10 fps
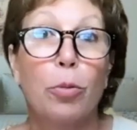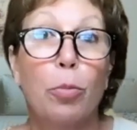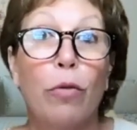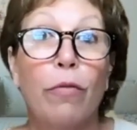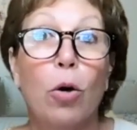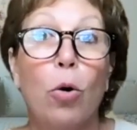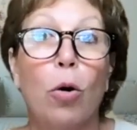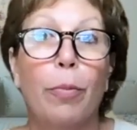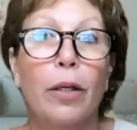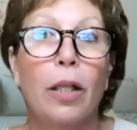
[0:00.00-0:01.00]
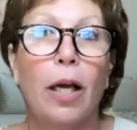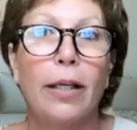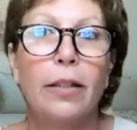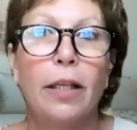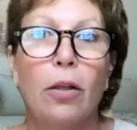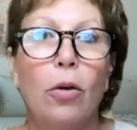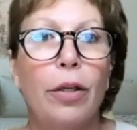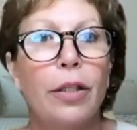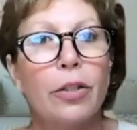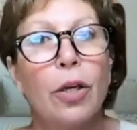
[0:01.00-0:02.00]
more of a corporate clientele
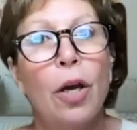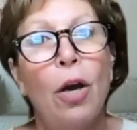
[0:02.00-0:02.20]
audience.